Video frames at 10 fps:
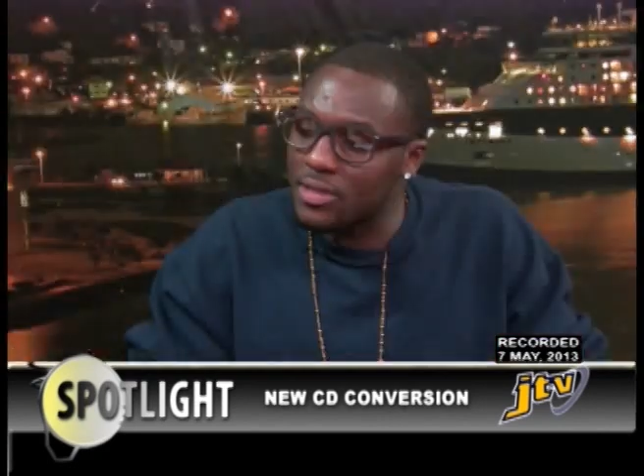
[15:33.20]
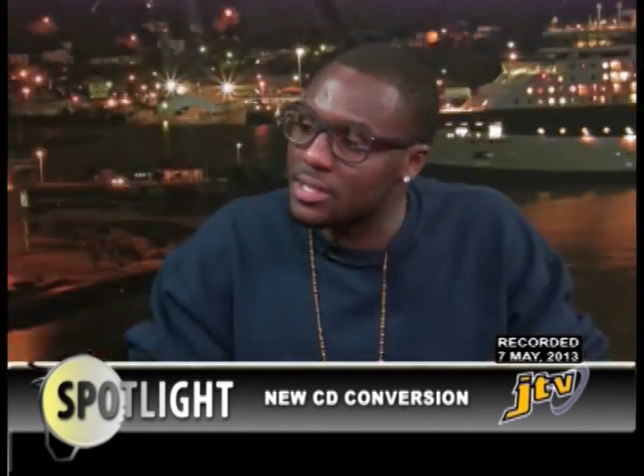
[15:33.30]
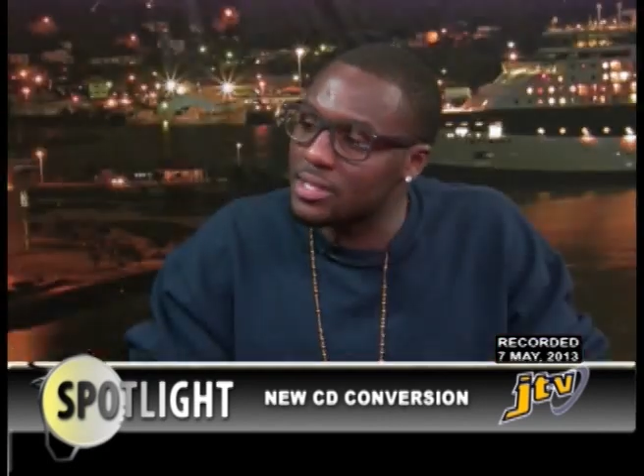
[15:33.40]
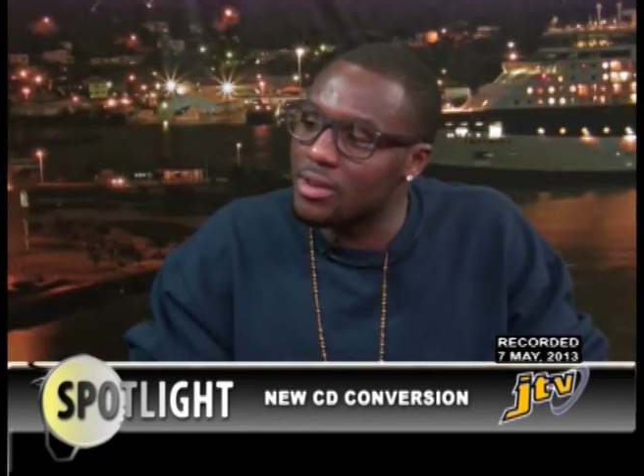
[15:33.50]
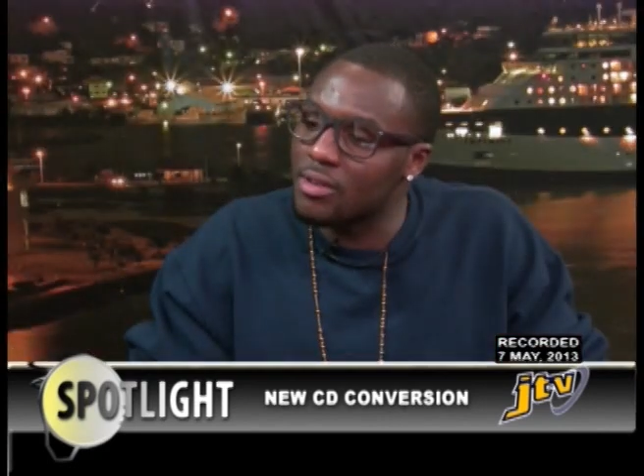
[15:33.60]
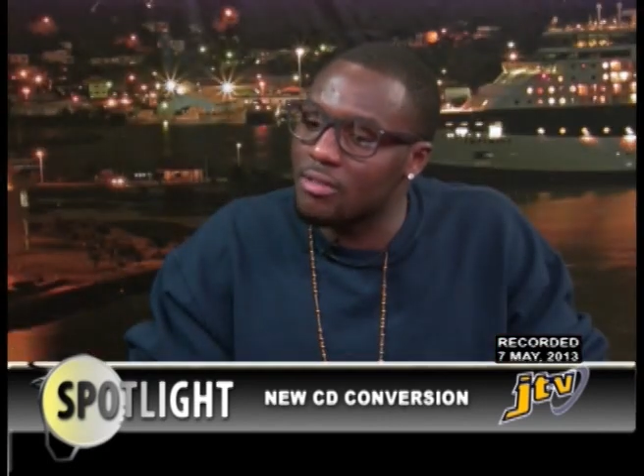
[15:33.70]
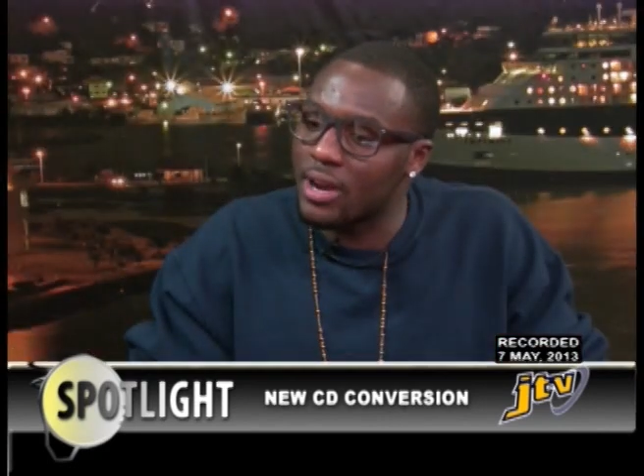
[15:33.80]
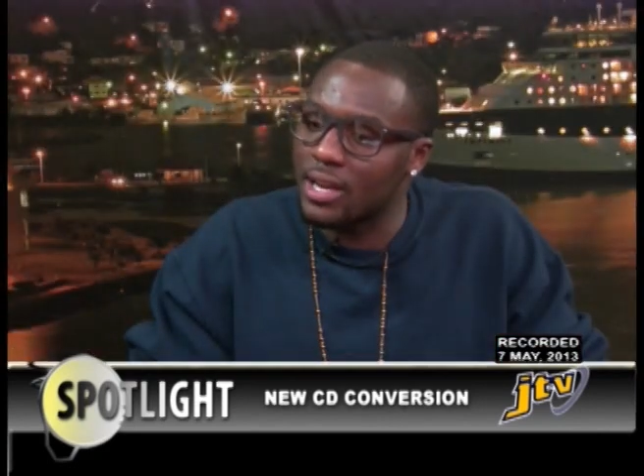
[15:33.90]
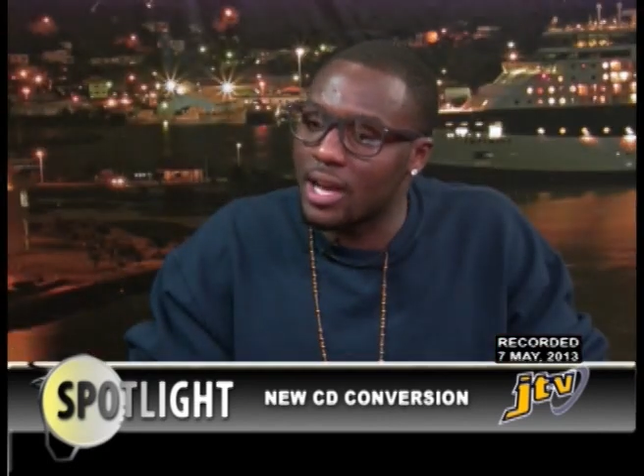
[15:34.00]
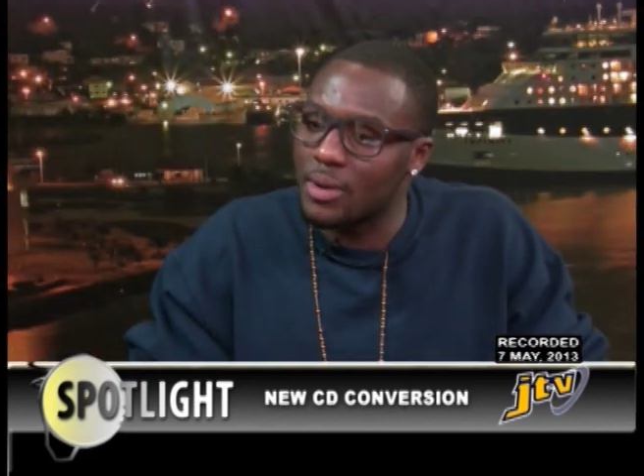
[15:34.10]
the single
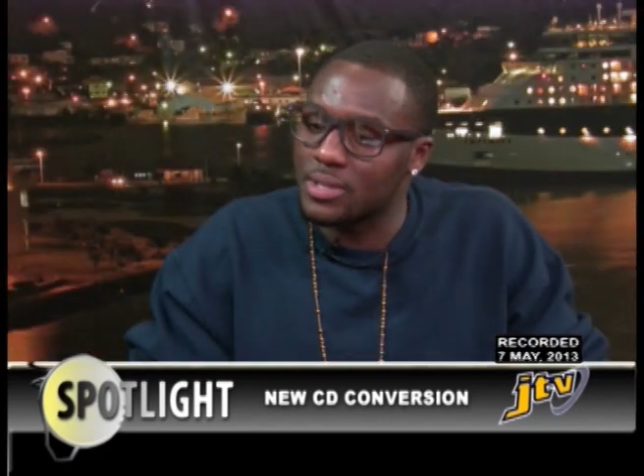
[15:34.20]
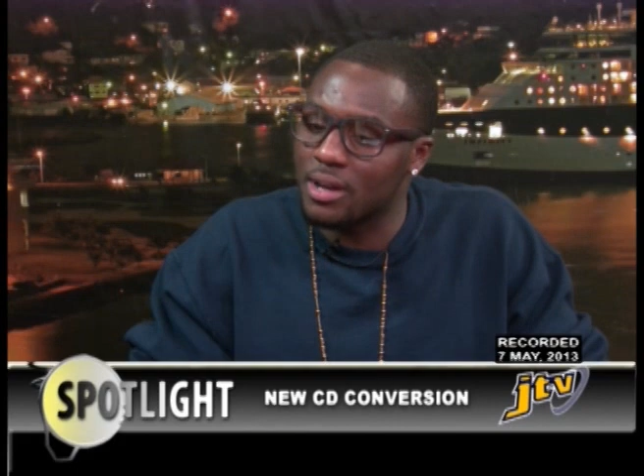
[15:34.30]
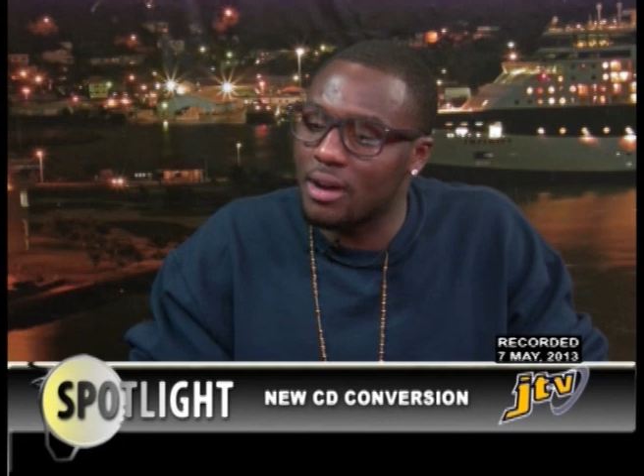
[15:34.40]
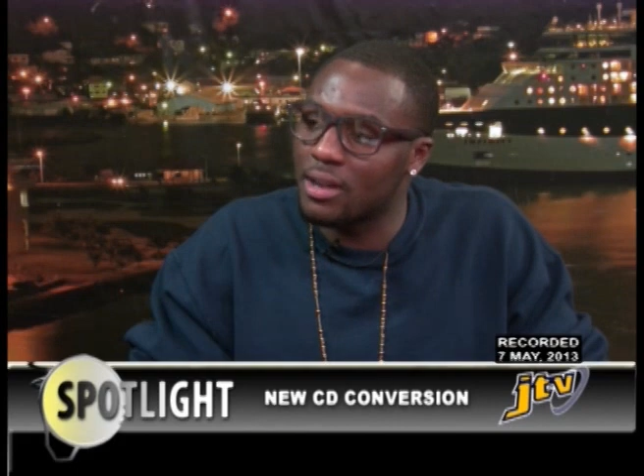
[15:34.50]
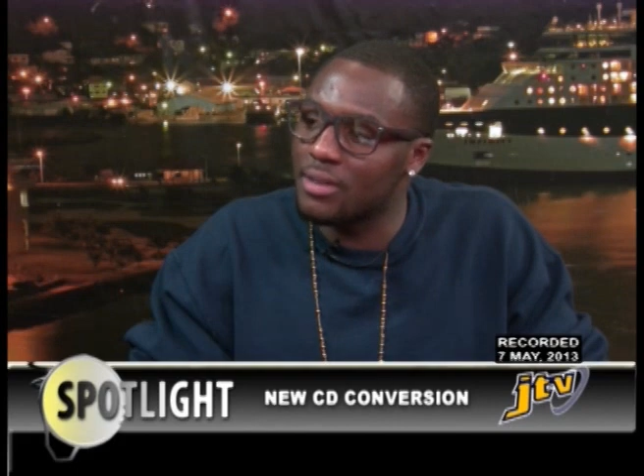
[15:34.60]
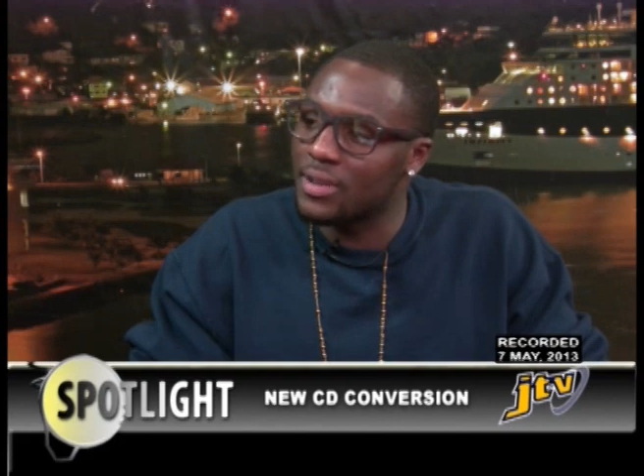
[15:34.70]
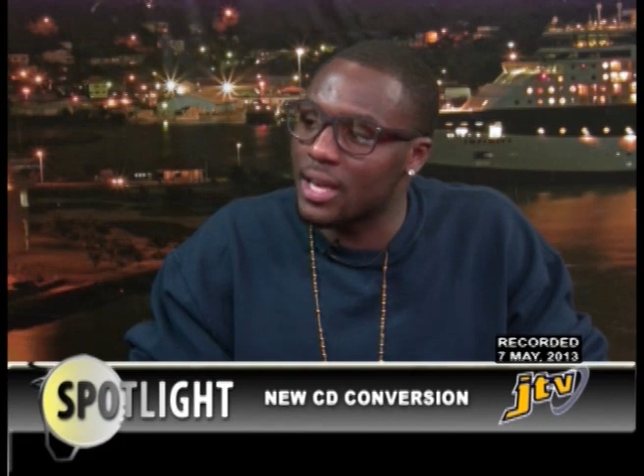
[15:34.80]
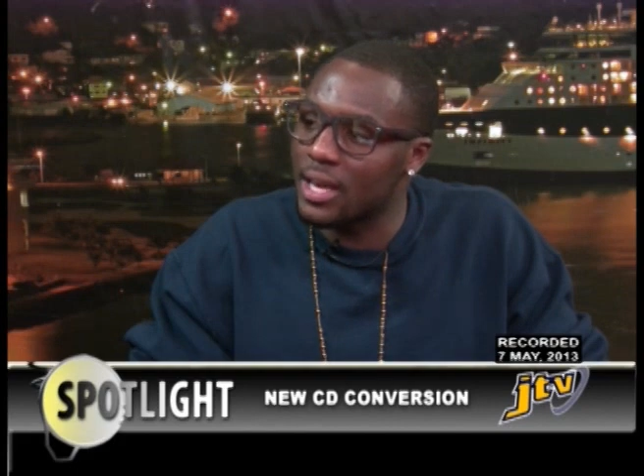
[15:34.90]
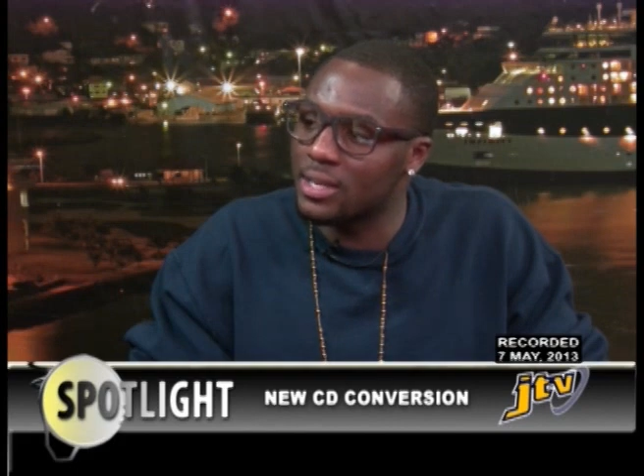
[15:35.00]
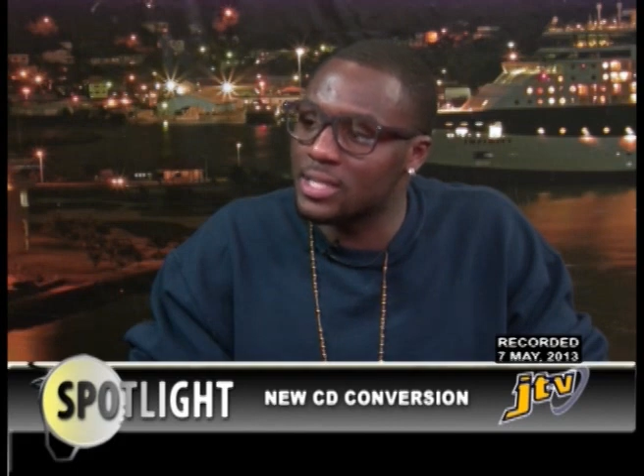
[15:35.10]
right now it's called love again